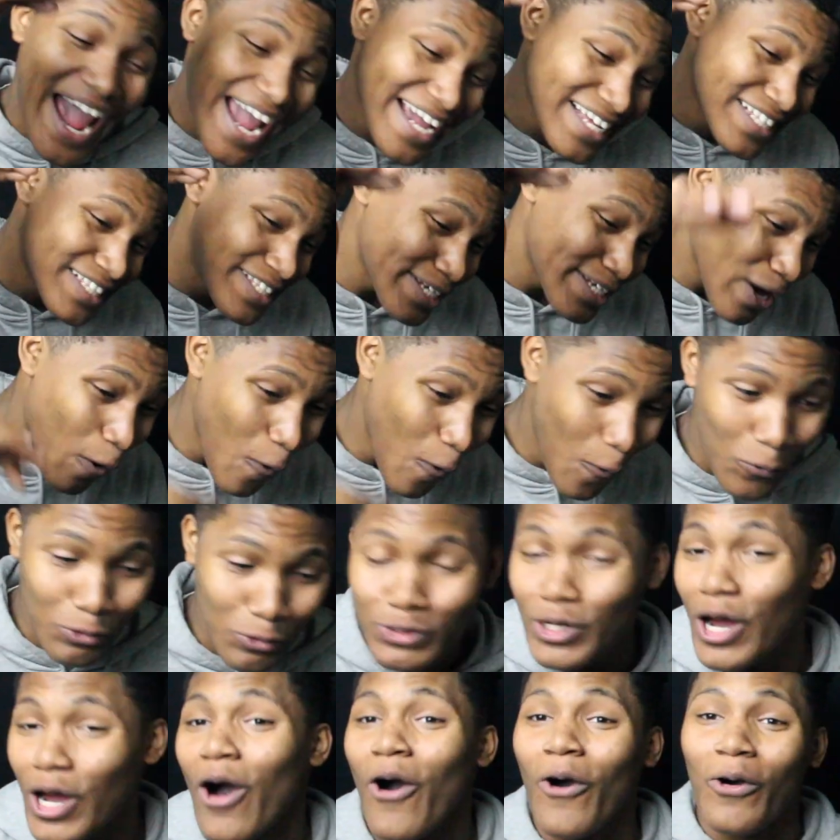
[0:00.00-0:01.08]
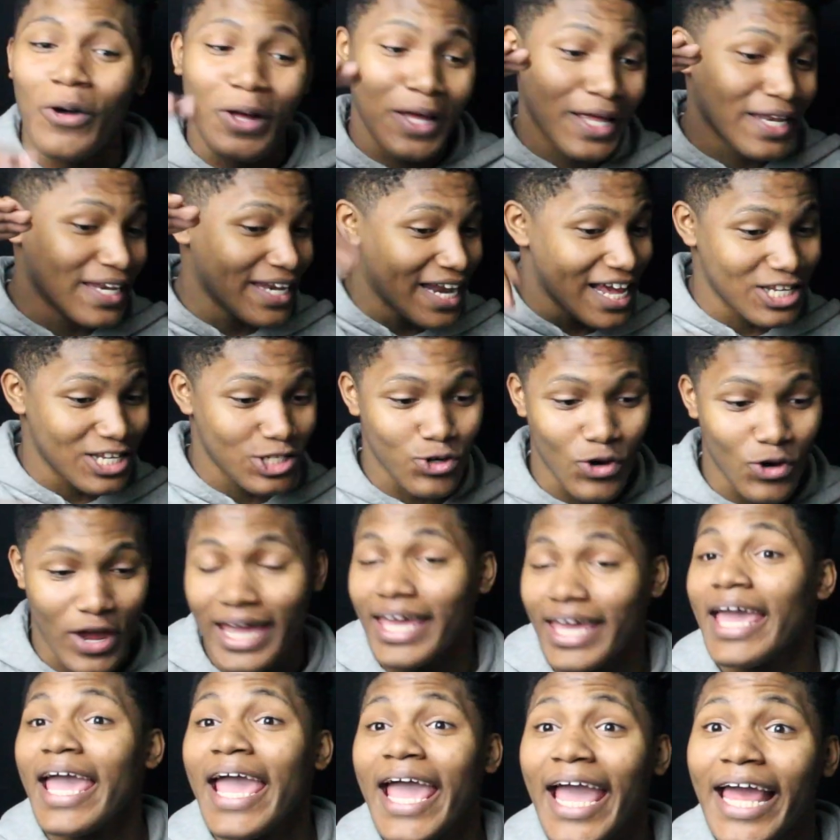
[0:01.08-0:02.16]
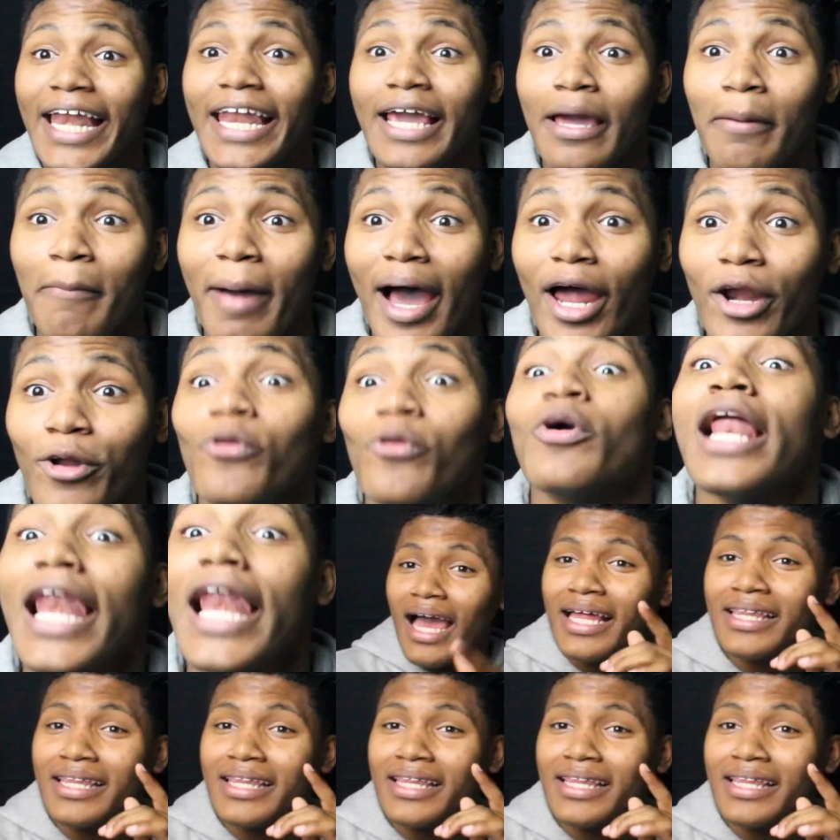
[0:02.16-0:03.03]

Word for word: I told y'all. Next track, Erykah Badu.